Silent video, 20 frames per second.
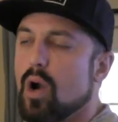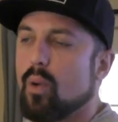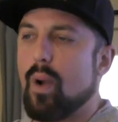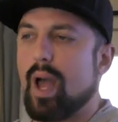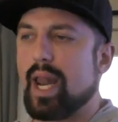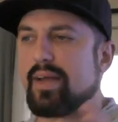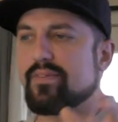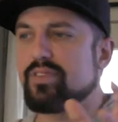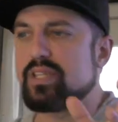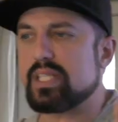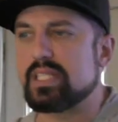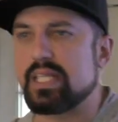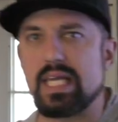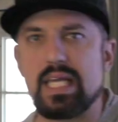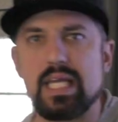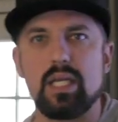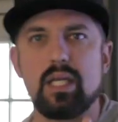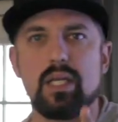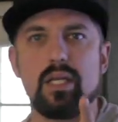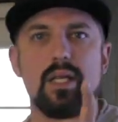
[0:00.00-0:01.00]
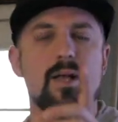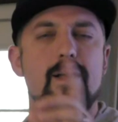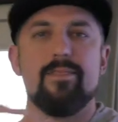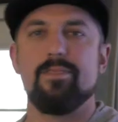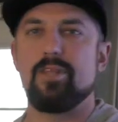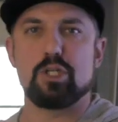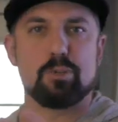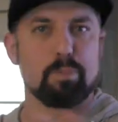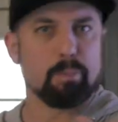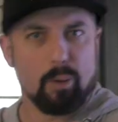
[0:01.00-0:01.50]
right? I've seen
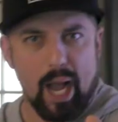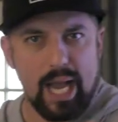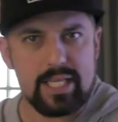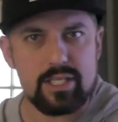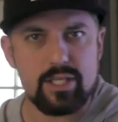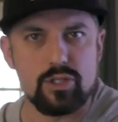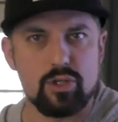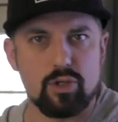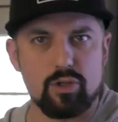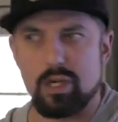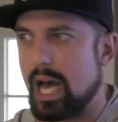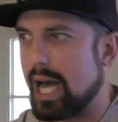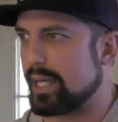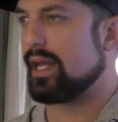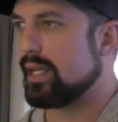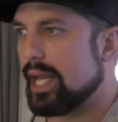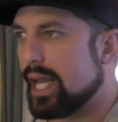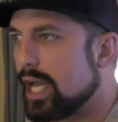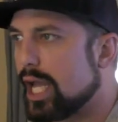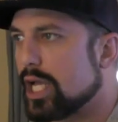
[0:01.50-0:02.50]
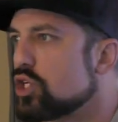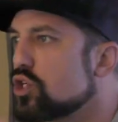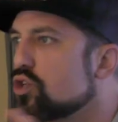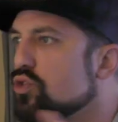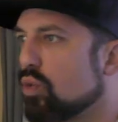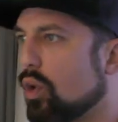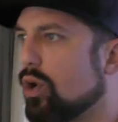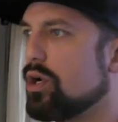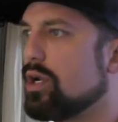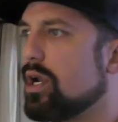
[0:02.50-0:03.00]
these prices are not
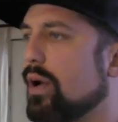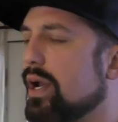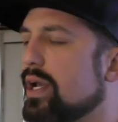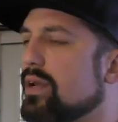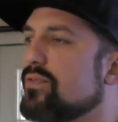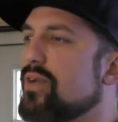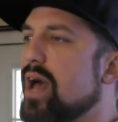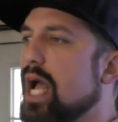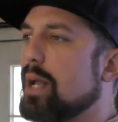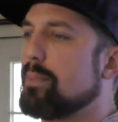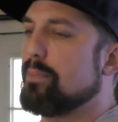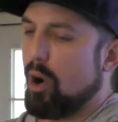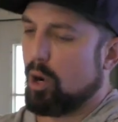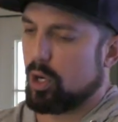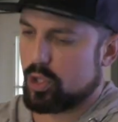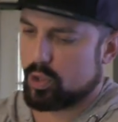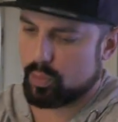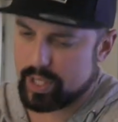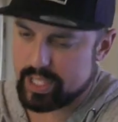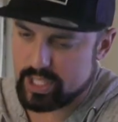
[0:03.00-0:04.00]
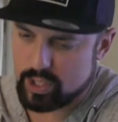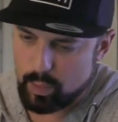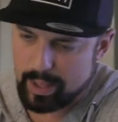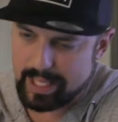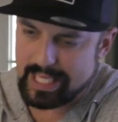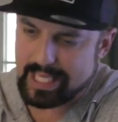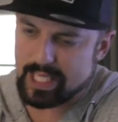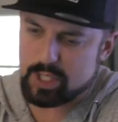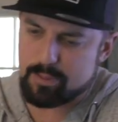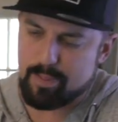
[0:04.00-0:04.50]
extraordinary. In fact, part of the reason we
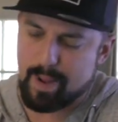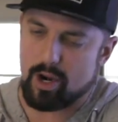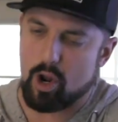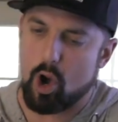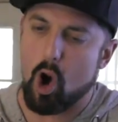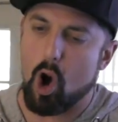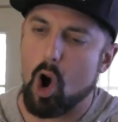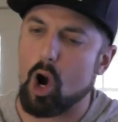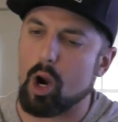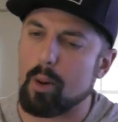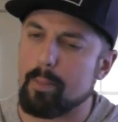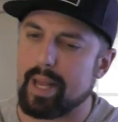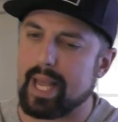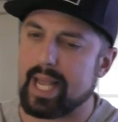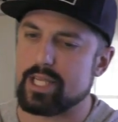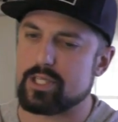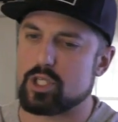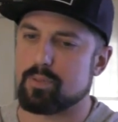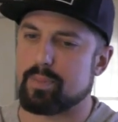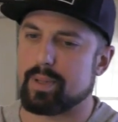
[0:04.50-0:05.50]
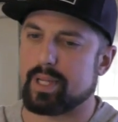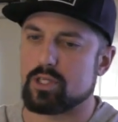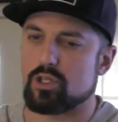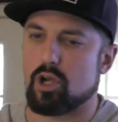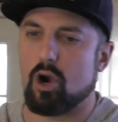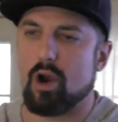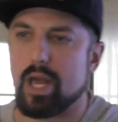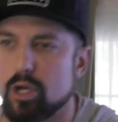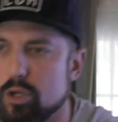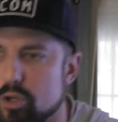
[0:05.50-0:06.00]
need to expand our base is because
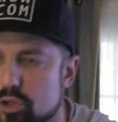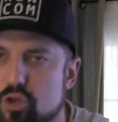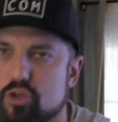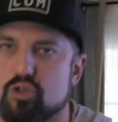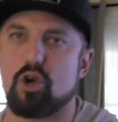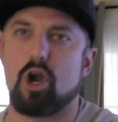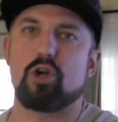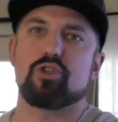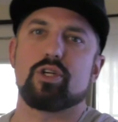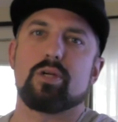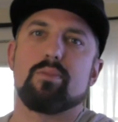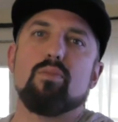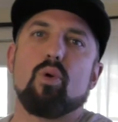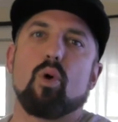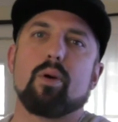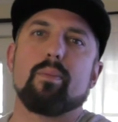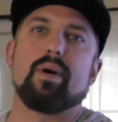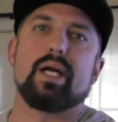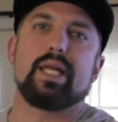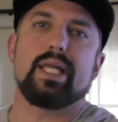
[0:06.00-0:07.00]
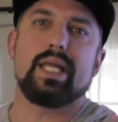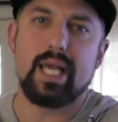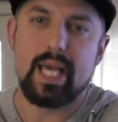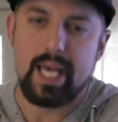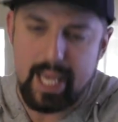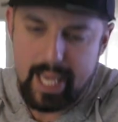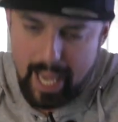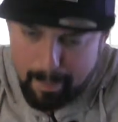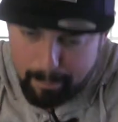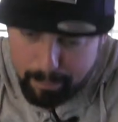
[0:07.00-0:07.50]
our editors are charging more money
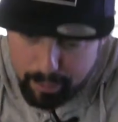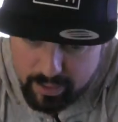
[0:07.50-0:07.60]
and